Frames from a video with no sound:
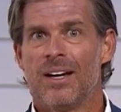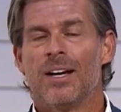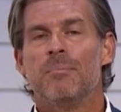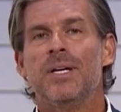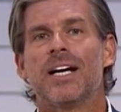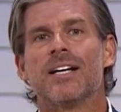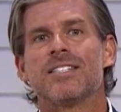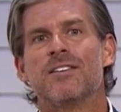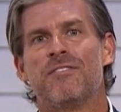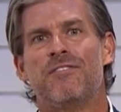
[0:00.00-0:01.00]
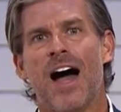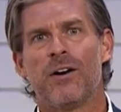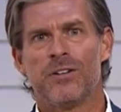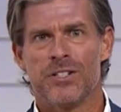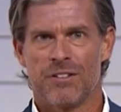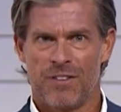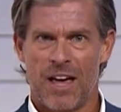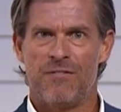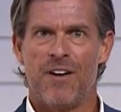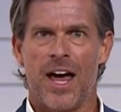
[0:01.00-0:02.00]
Because the founders of
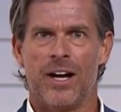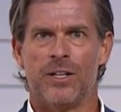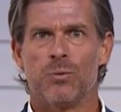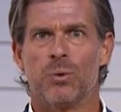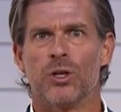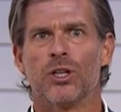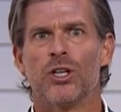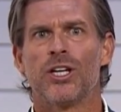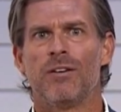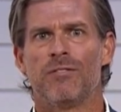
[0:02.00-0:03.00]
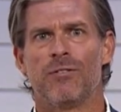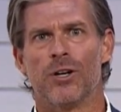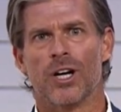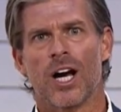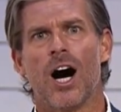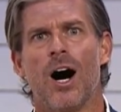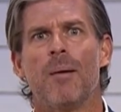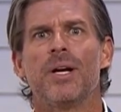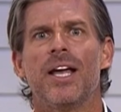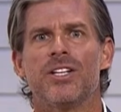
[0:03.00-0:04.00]
LifeVantage were looking for a
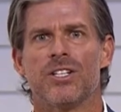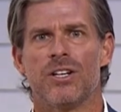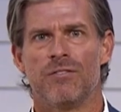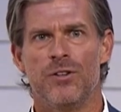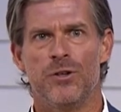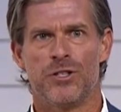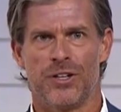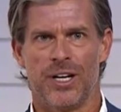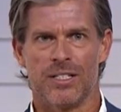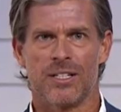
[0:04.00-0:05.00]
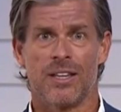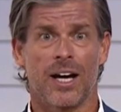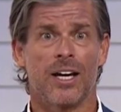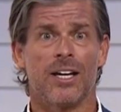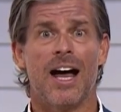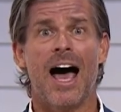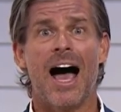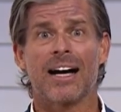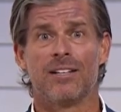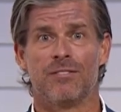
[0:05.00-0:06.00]
combination of nutrients that could
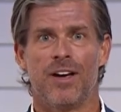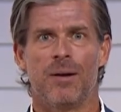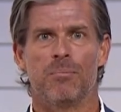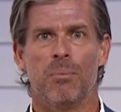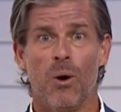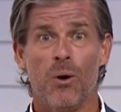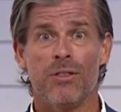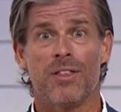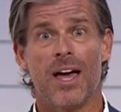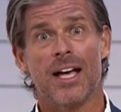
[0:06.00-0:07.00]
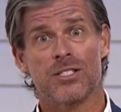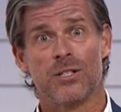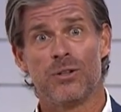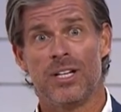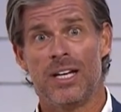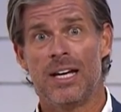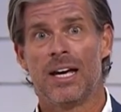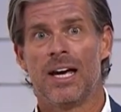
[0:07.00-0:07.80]
activate both SOD